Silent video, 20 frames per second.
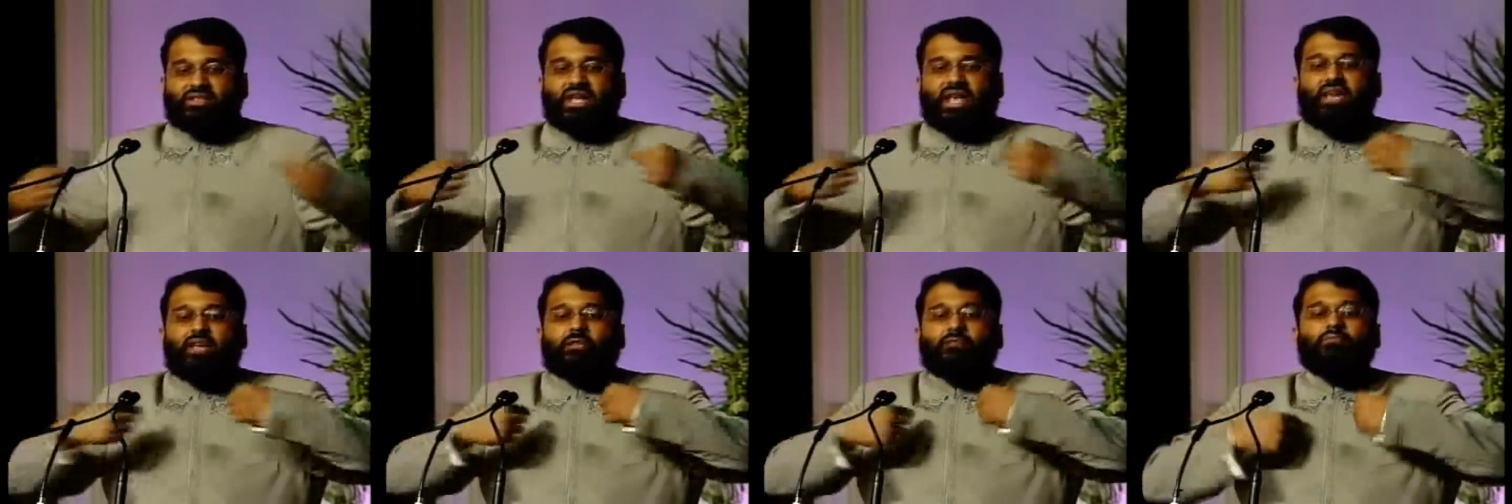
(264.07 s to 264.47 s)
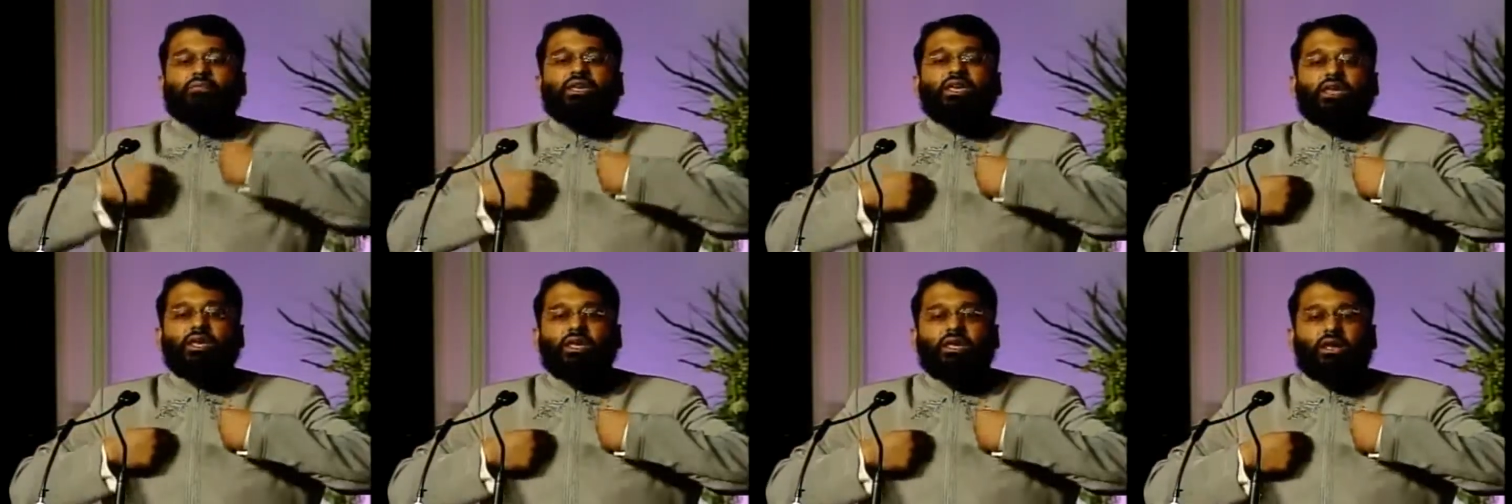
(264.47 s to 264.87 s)
take
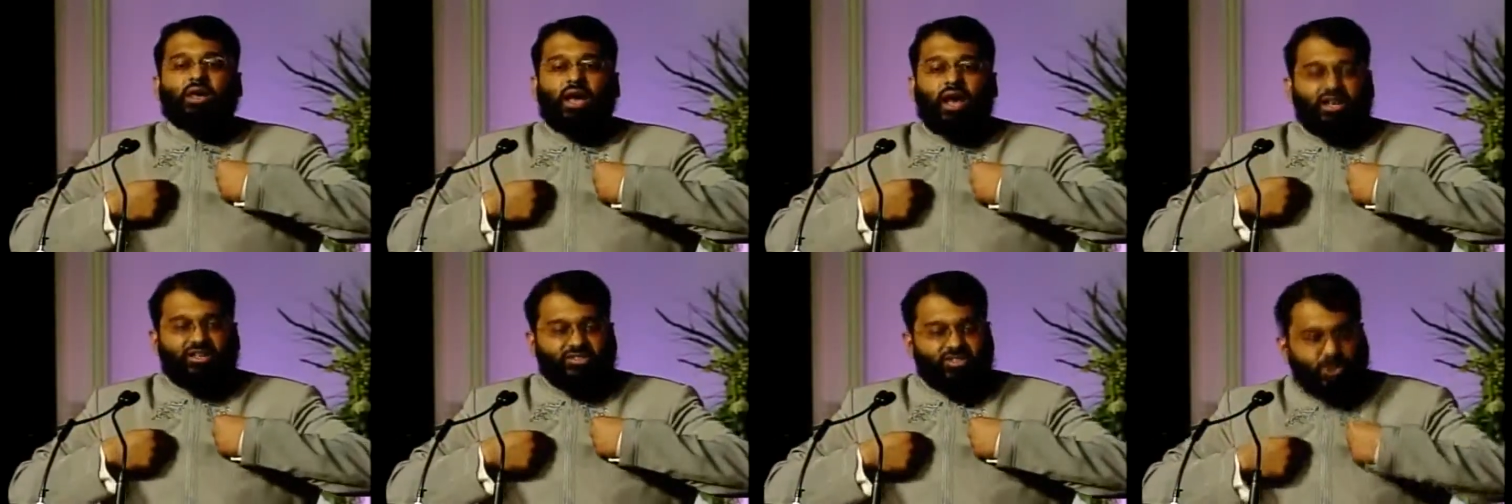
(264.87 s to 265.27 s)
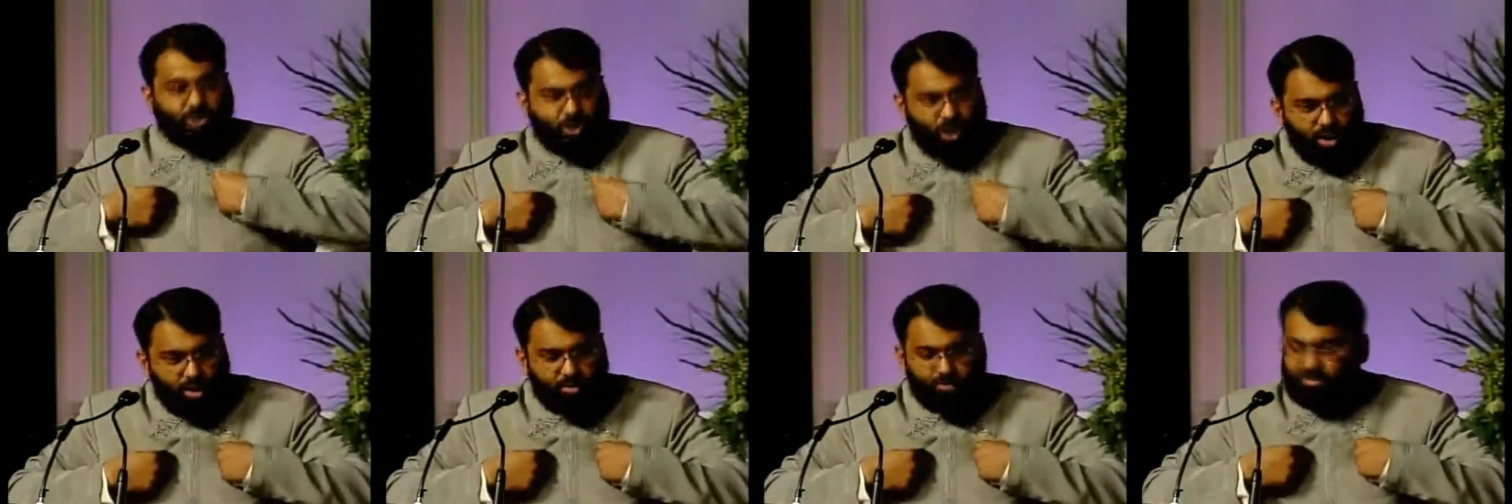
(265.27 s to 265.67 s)
me as a
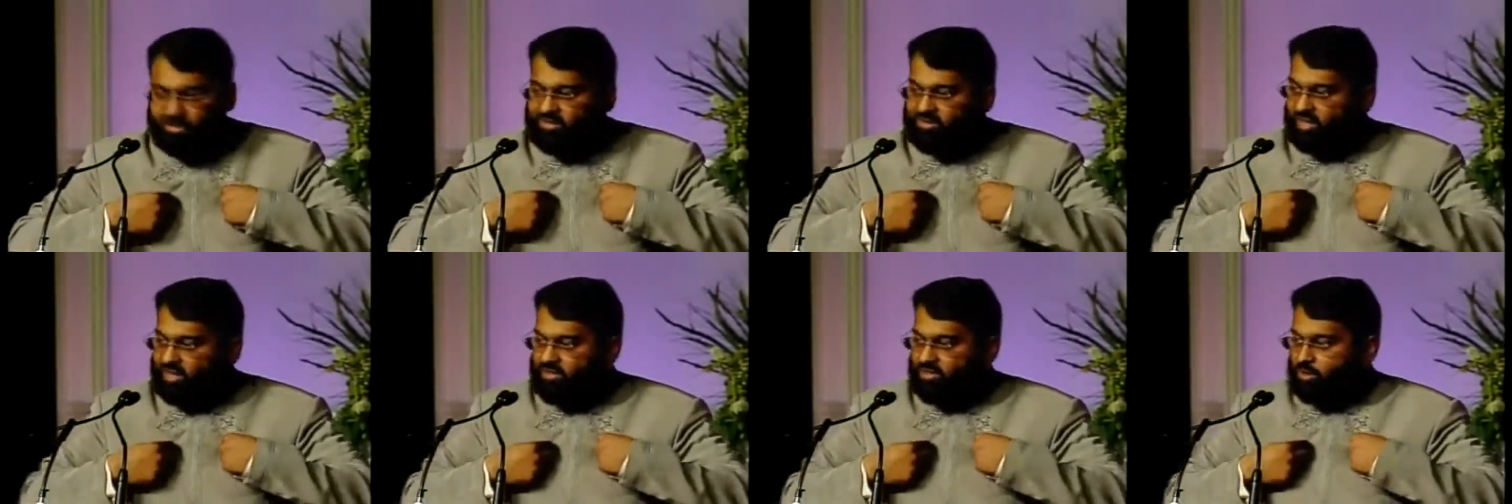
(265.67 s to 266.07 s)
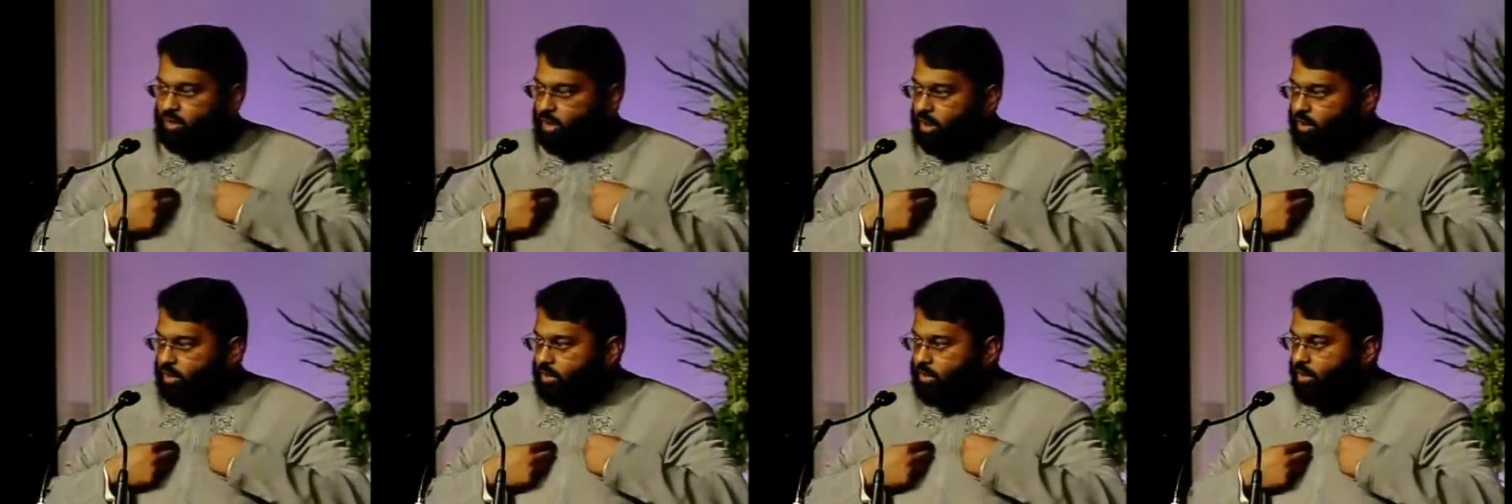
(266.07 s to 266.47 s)
God besides
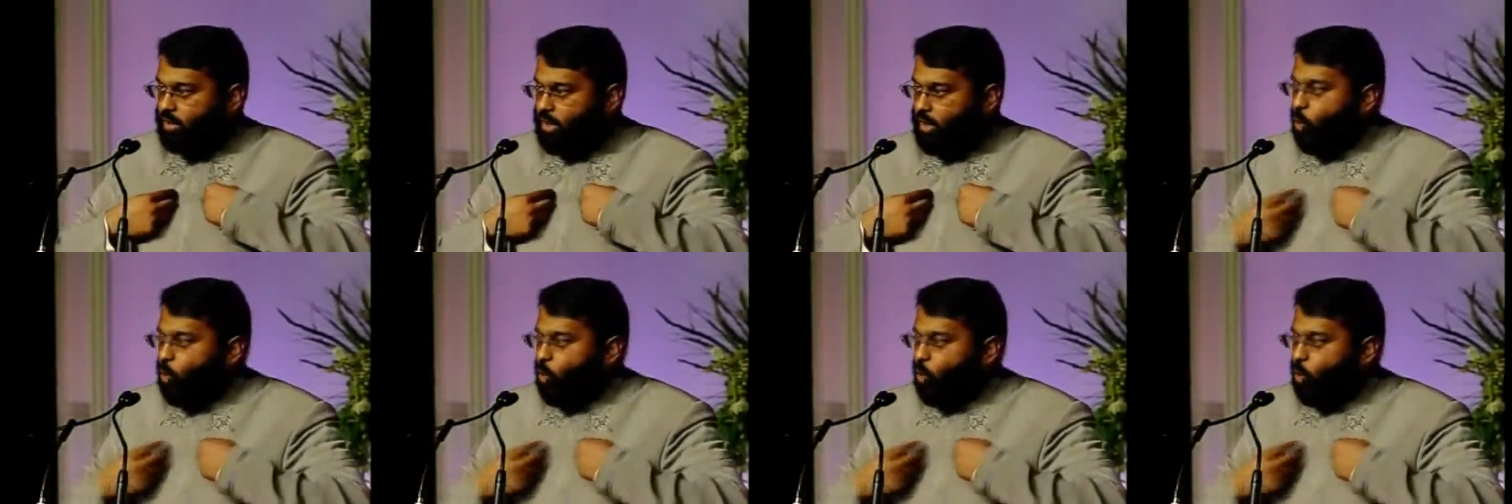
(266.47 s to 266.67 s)
God?